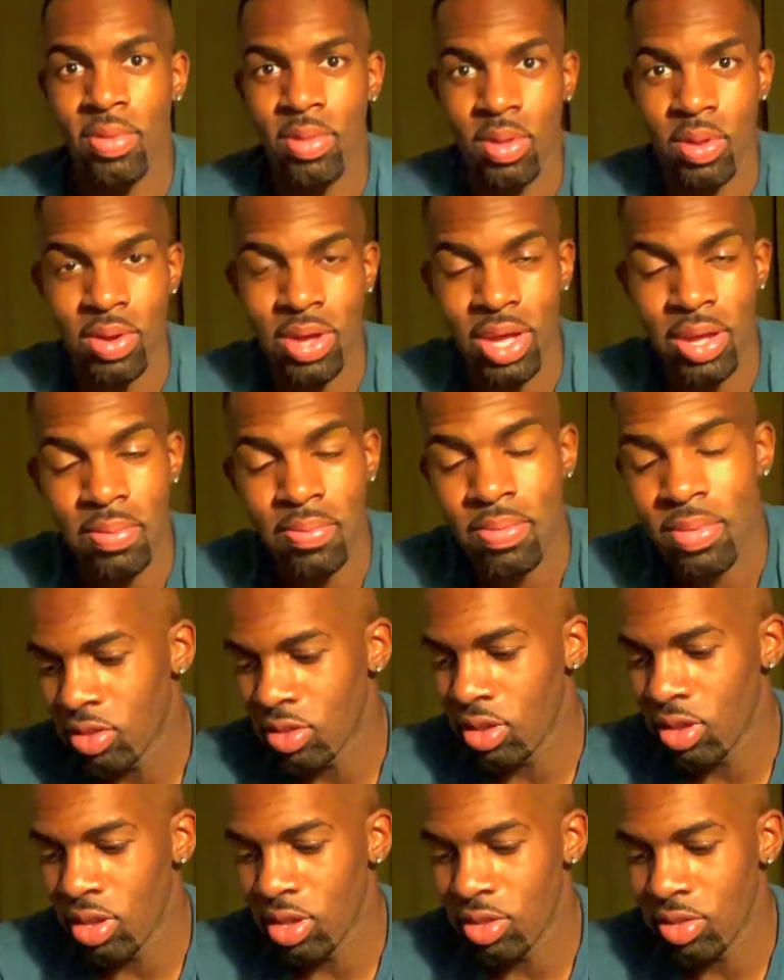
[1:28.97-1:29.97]
Okay?
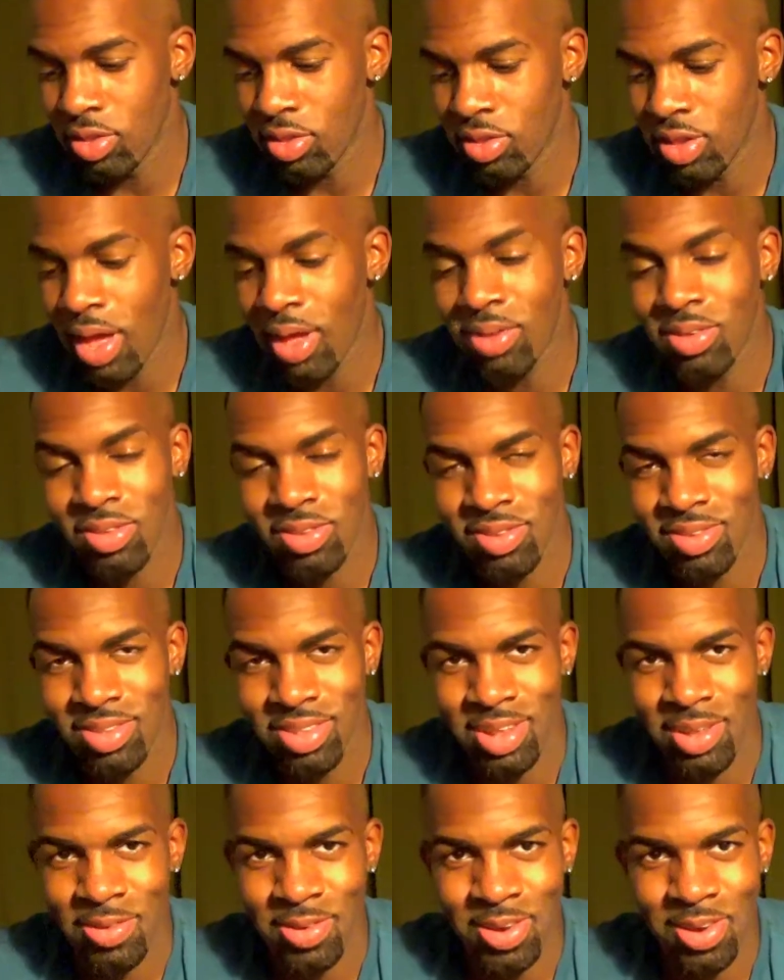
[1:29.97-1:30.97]
It sounds
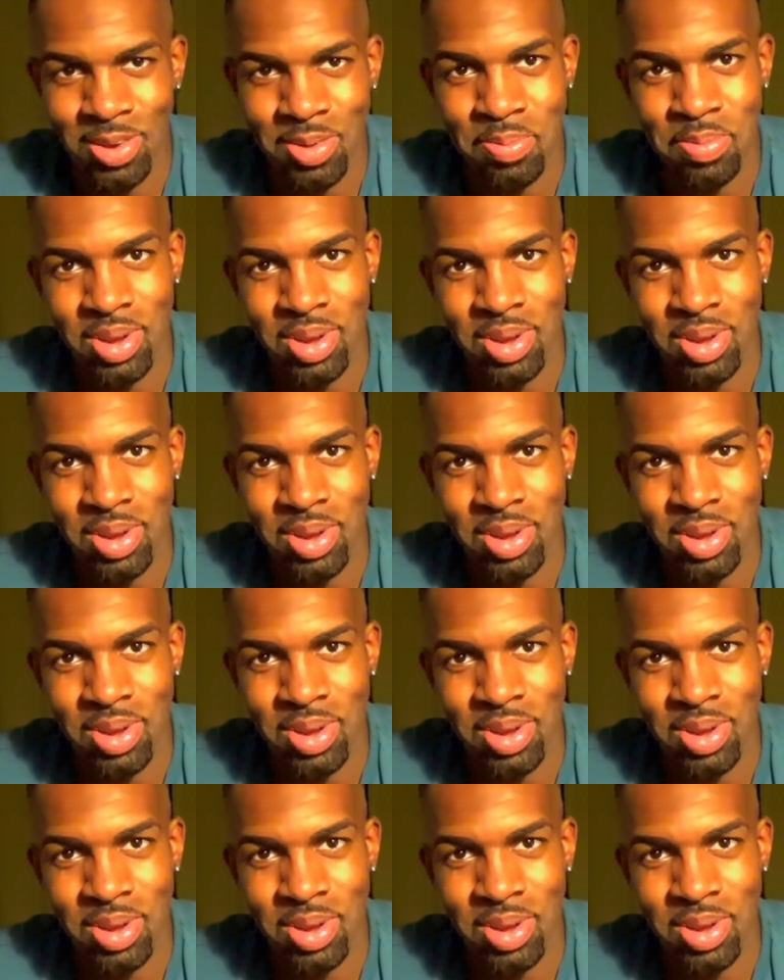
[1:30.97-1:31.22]
difficult,